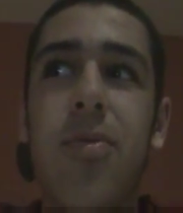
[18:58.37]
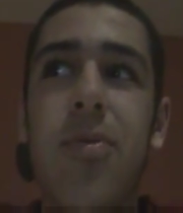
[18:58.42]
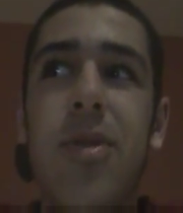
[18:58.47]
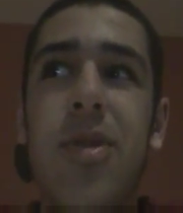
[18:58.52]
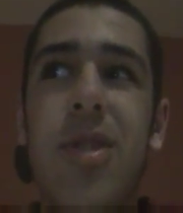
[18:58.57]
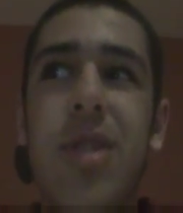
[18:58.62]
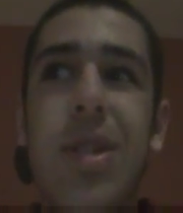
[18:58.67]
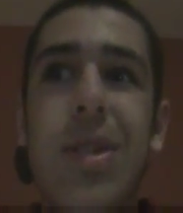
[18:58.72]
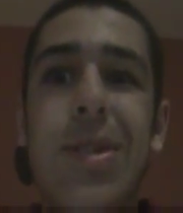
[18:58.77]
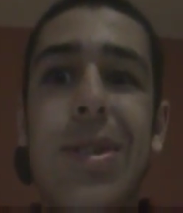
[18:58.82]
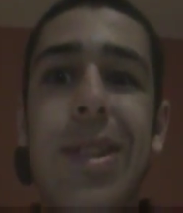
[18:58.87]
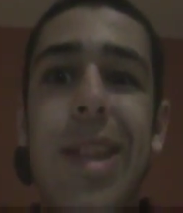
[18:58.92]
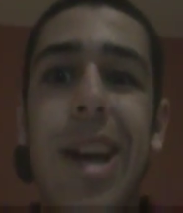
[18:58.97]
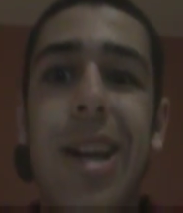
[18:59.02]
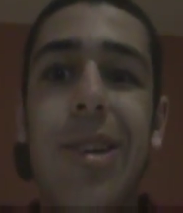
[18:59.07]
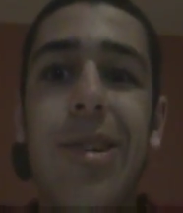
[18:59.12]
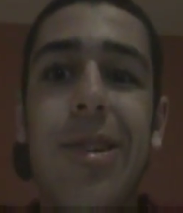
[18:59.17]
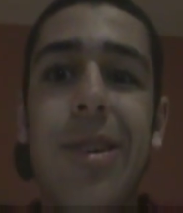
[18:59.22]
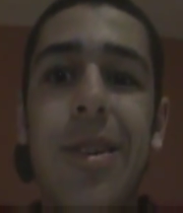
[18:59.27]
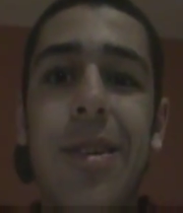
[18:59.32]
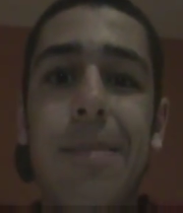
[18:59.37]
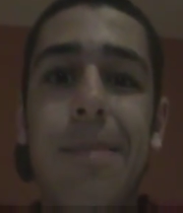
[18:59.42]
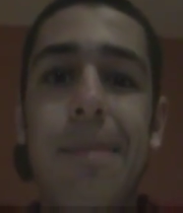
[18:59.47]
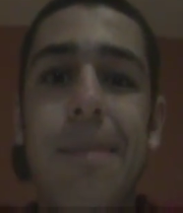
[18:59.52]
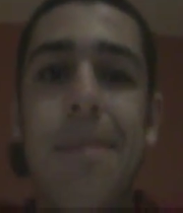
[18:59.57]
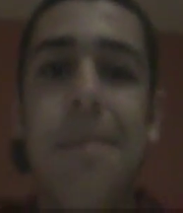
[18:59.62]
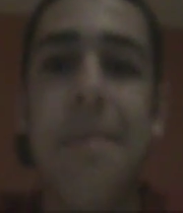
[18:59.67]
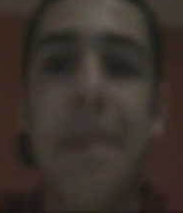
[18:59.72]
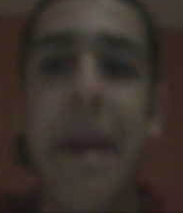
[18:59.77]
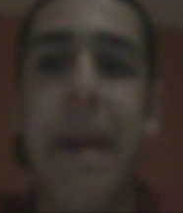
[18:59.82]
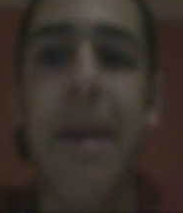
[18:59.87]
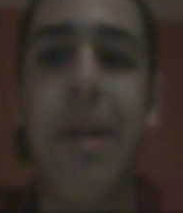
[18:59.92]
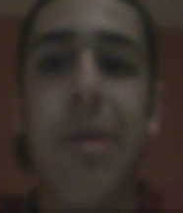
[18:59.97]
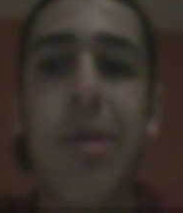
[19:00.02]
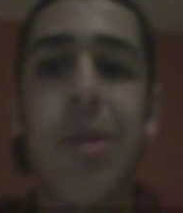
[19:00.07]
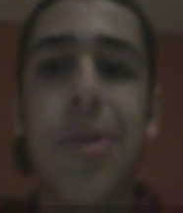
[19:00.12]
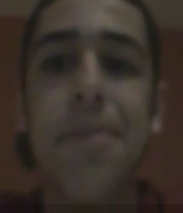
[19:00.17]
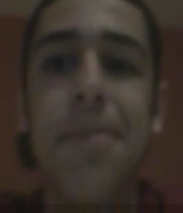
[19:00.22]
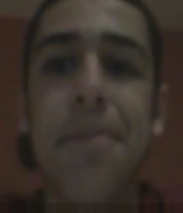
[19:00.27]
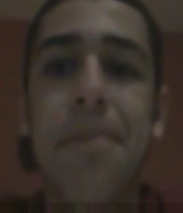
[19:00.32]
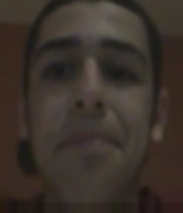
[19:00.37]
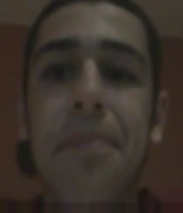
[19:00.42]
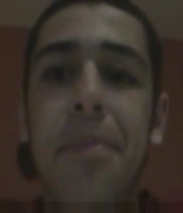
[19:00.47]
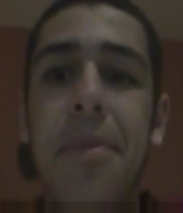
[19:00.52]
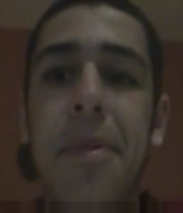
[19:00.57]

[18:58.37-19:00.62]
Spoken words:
which isn't that good at all,